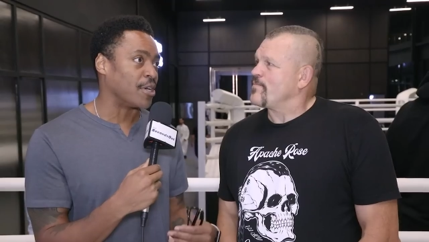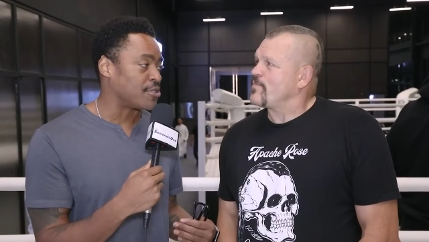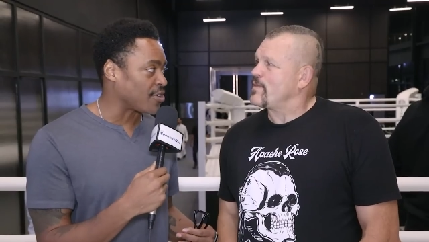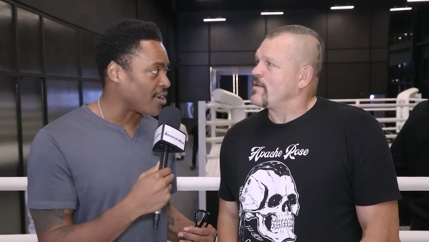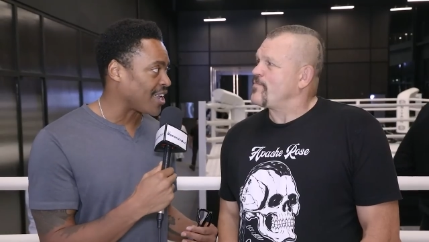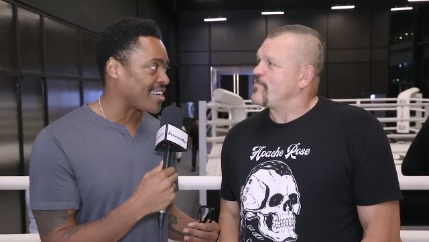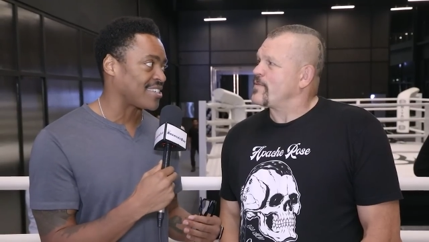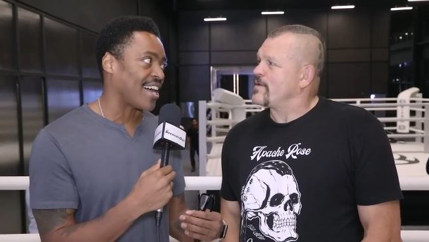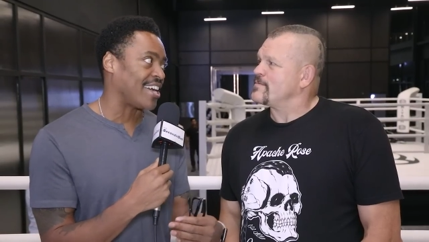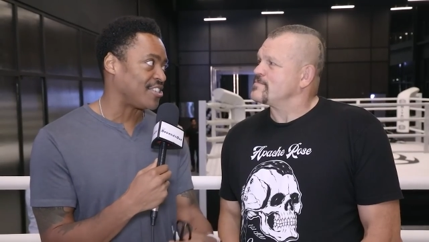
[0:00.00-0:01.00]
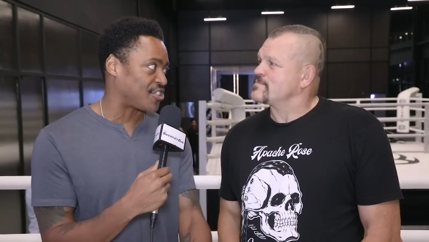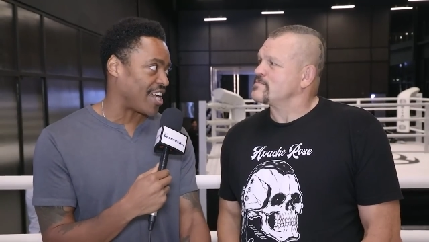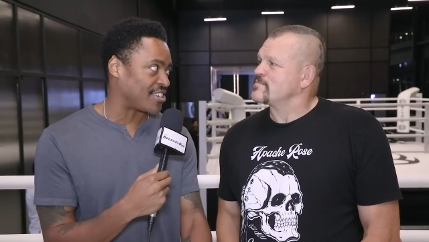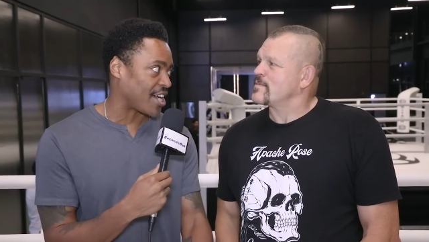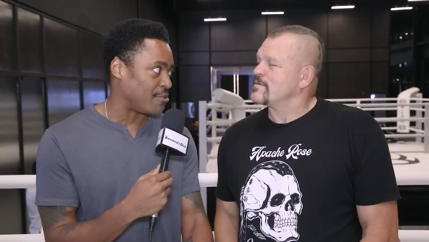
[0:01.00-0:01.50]
Speaker 1: what you saw last night
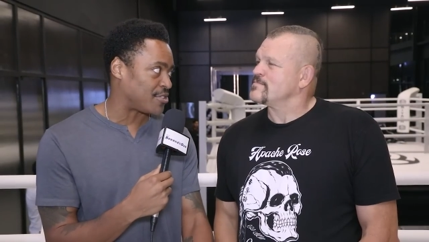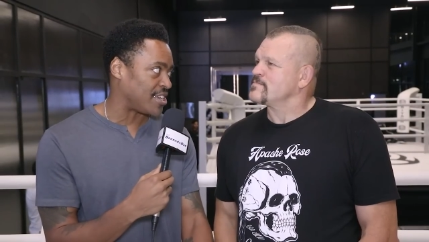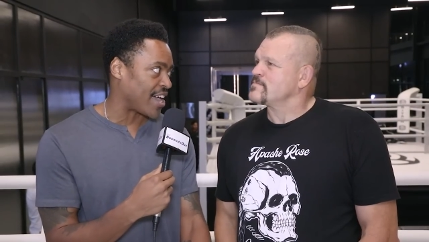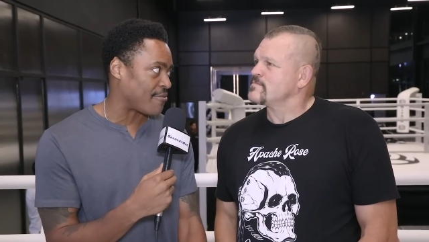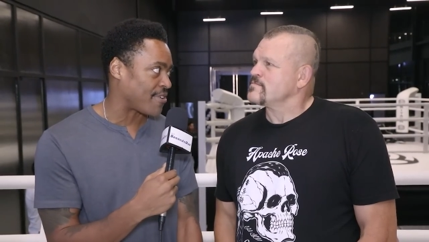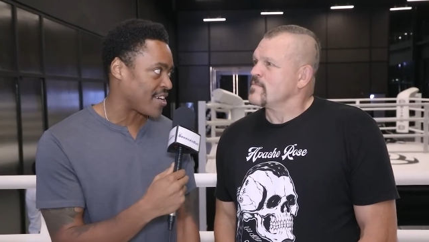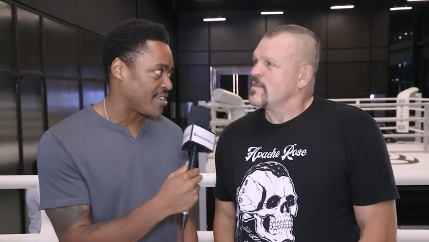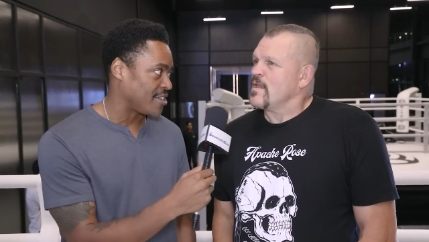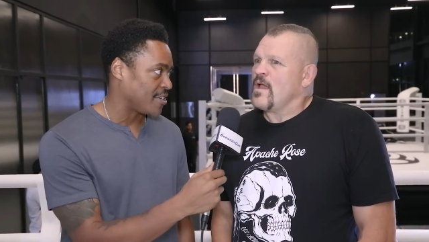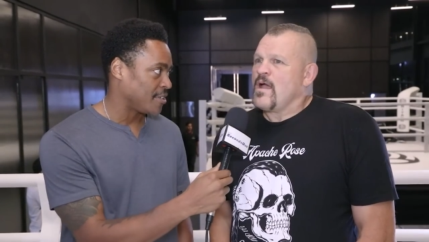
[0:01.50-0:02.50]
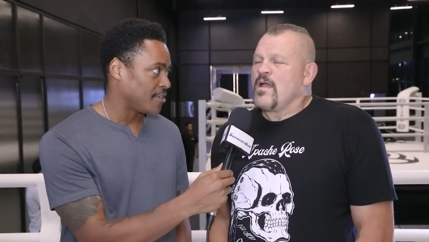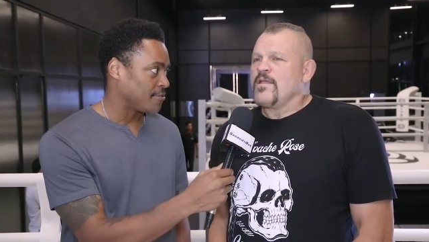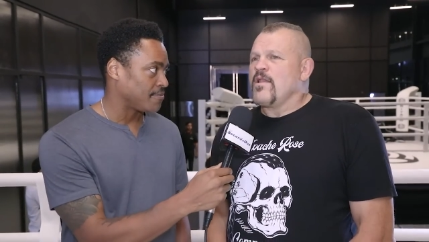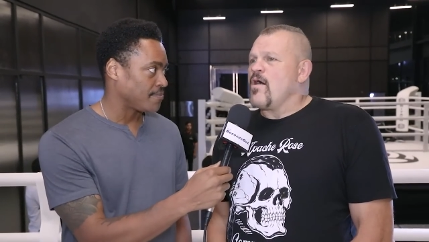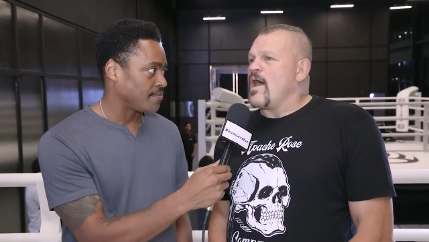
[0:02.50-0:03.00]
change how you see that fight?
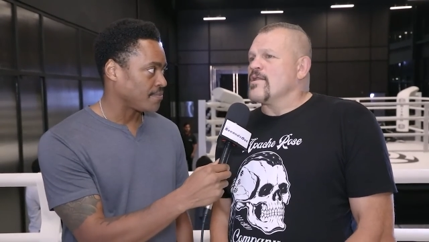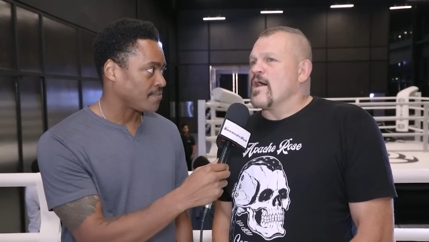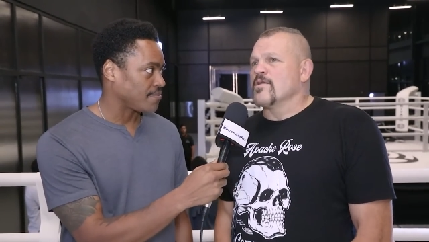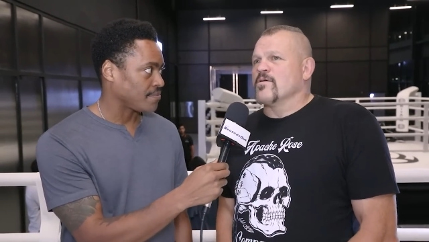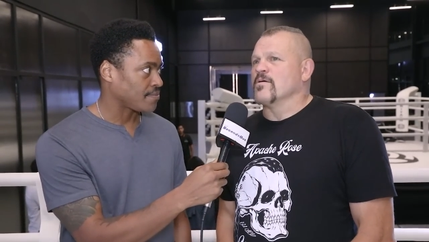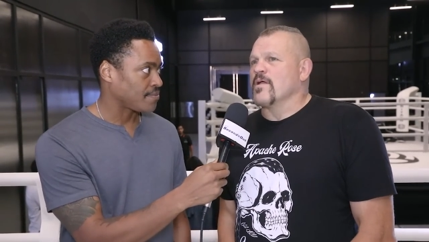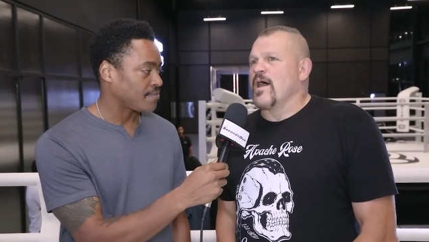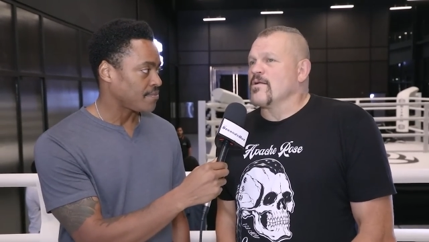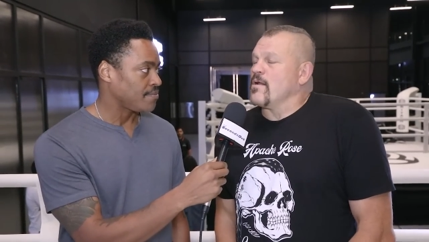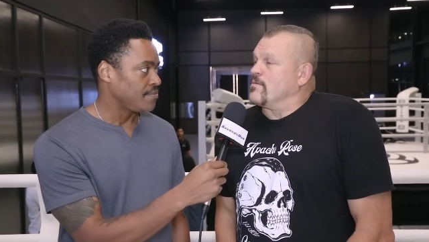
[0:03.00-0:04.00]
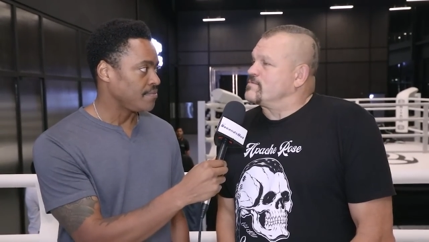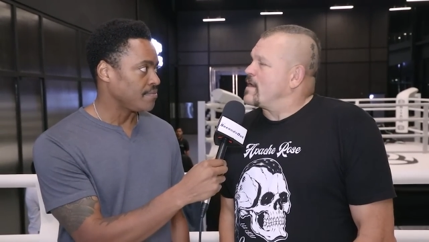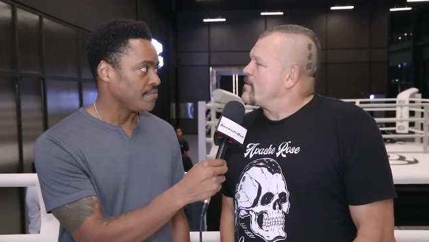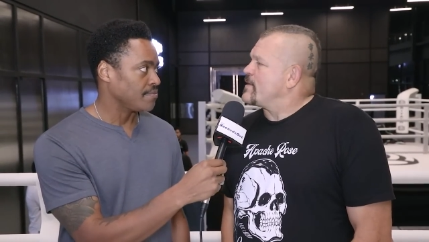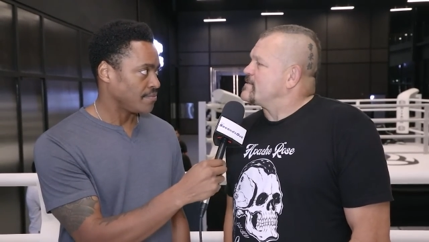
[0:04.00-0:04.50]
Speaker 2: You know, I, I don't I don't know. I
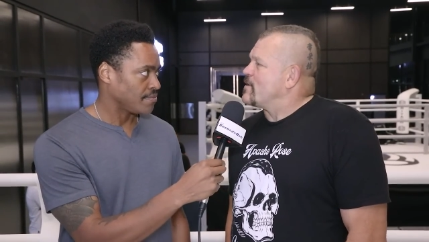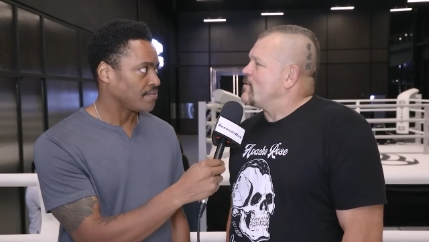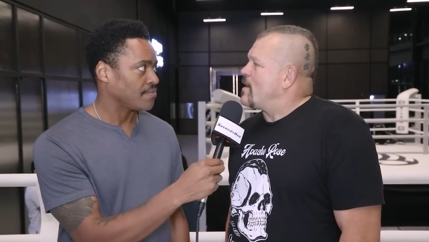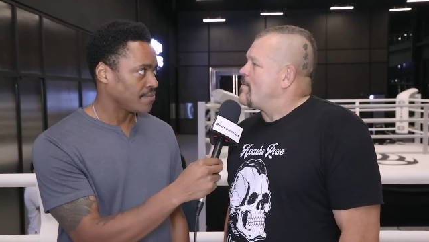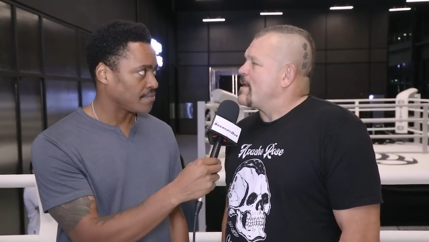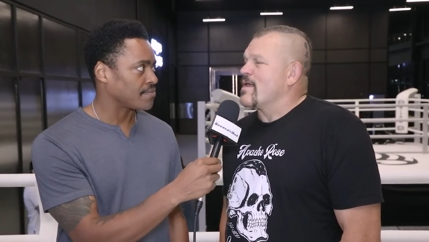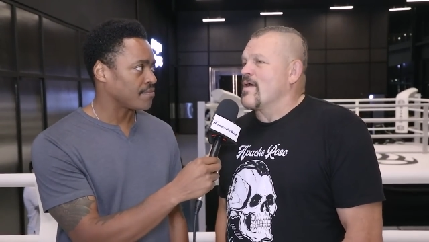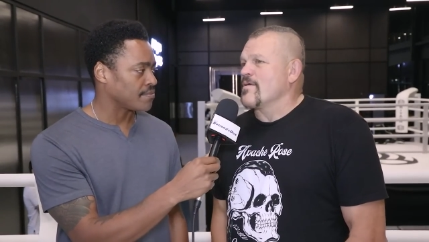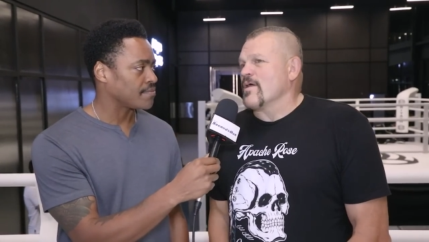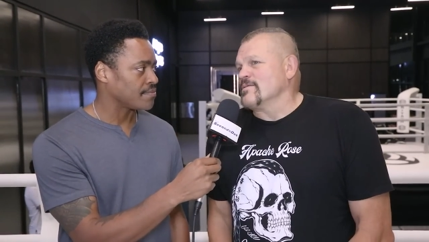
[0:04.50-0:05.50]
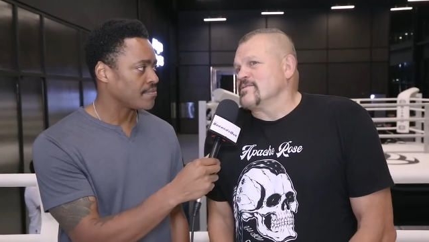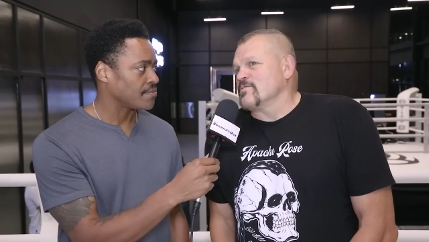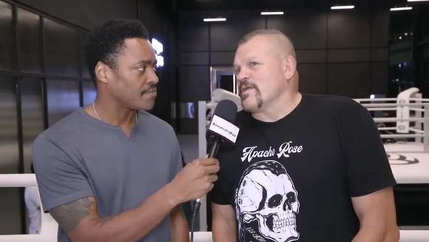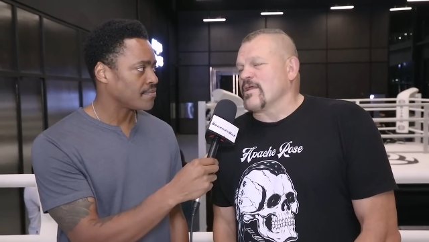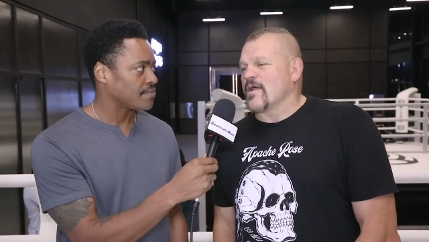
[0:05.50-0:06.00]
don't think so. I mean, I, I still
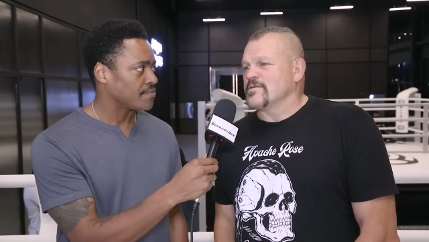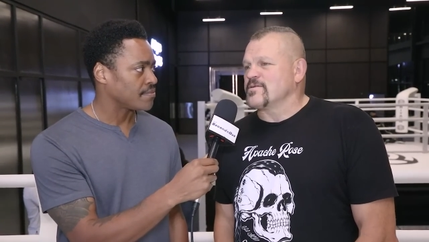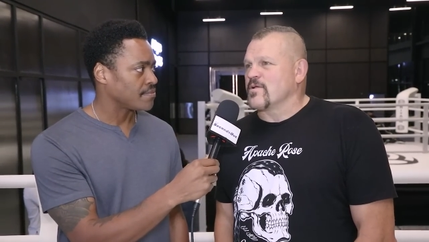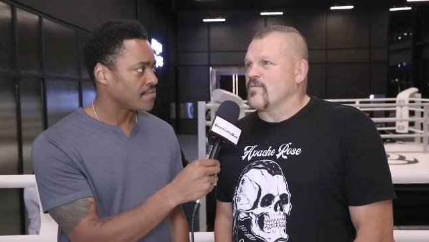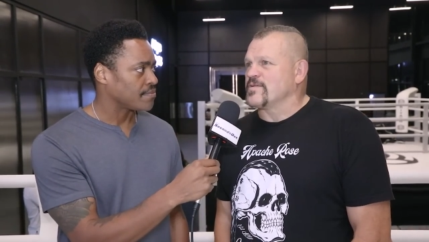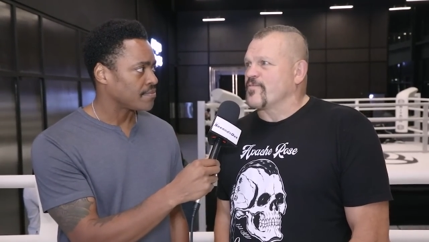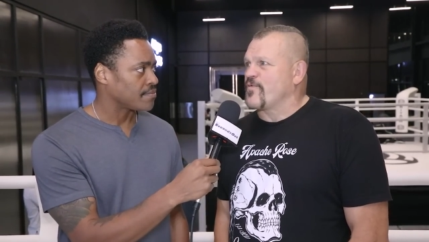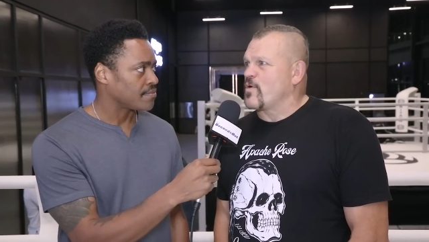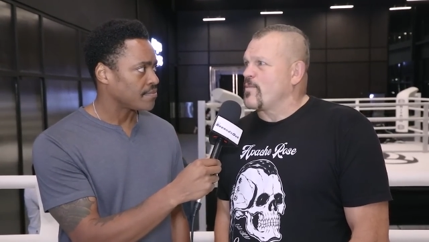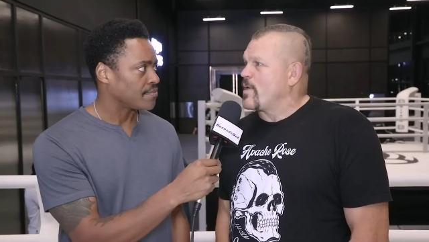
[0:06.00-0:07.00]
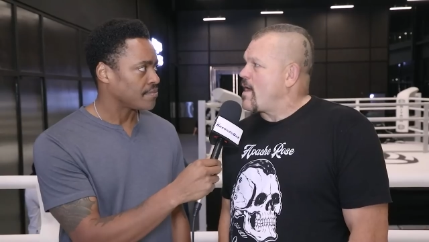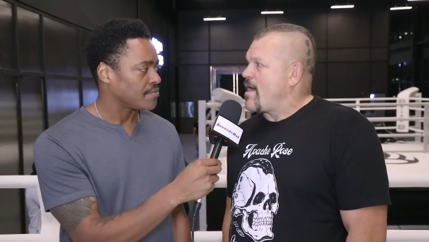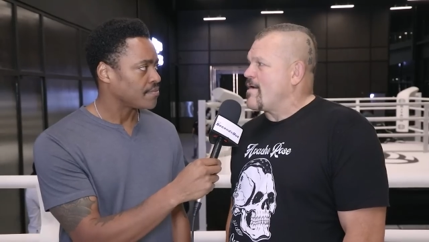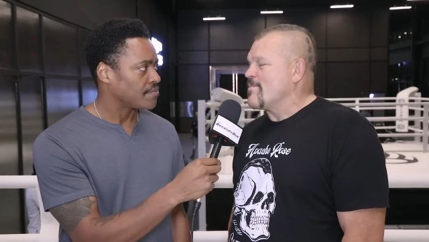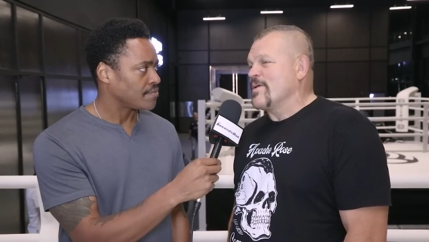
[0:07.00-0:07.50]
think I still give it to Fury, but
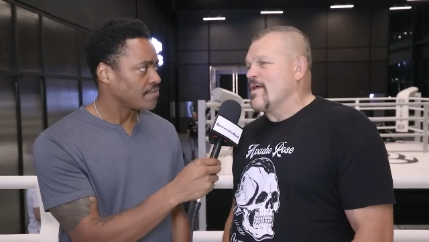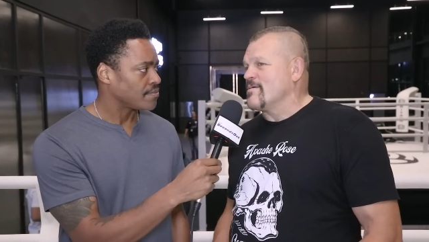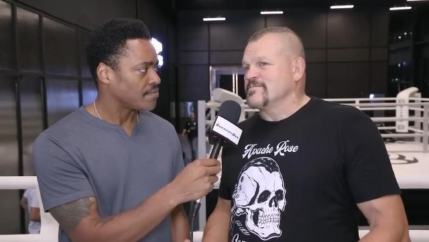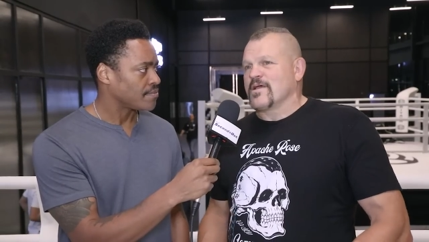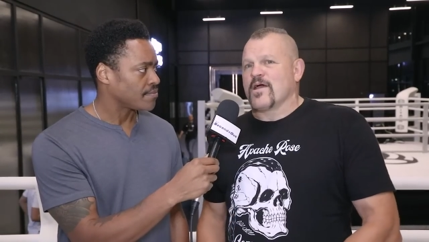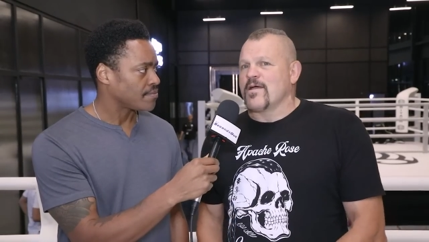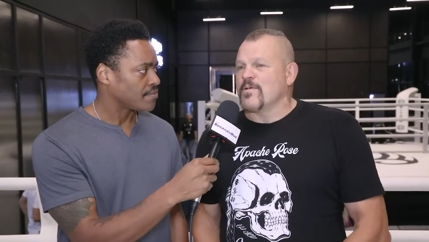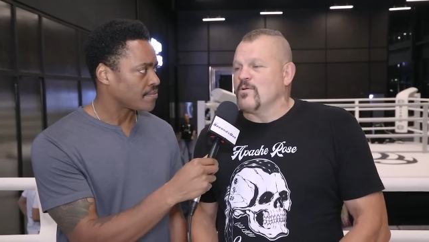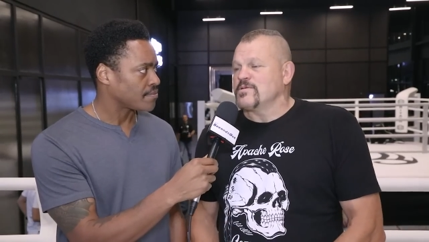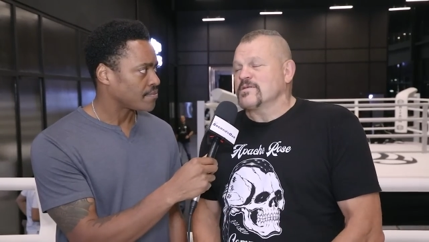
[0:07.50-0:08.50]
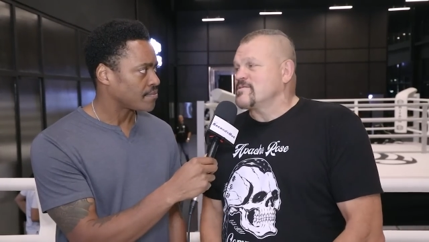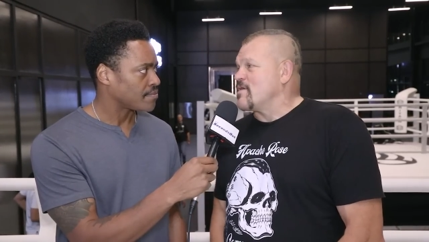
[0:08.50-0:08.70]
I, I mean, I, I Usyk's